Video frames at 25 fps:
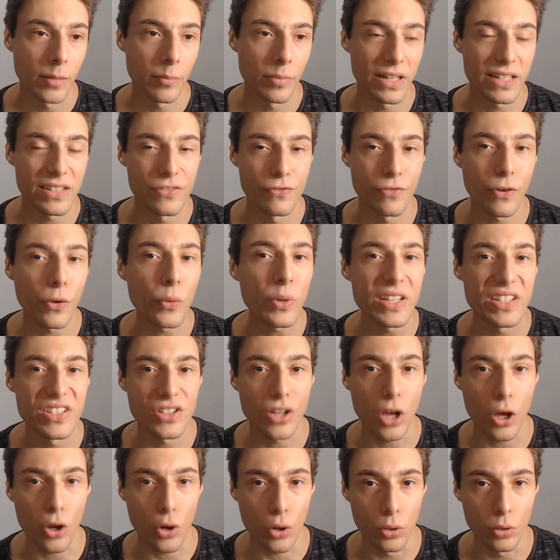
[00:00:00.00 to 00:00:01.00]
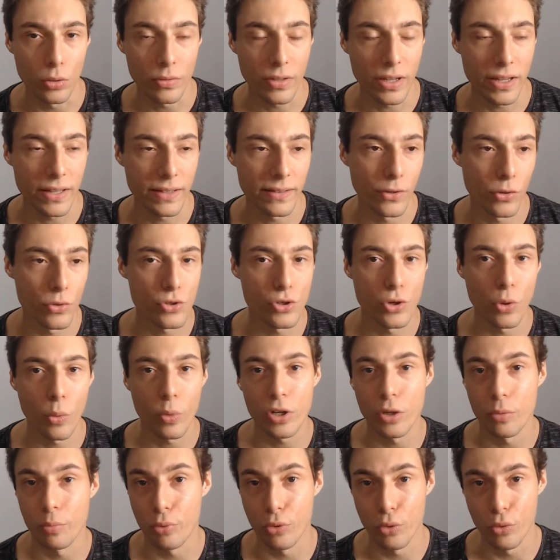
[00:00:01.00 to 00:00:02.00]
But it's very subtle and there's no
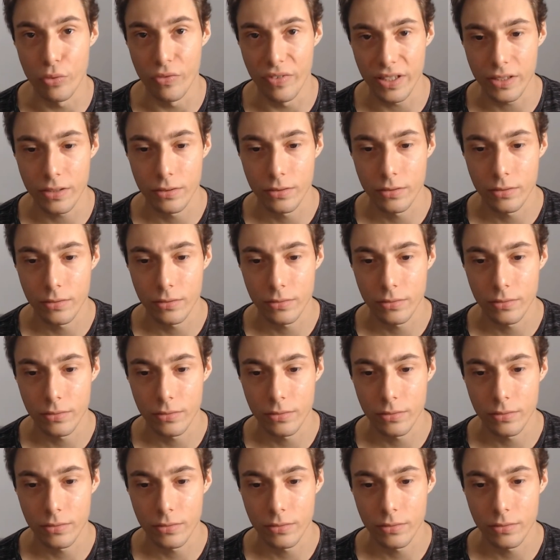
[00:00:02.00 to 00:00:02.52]
way to prove it.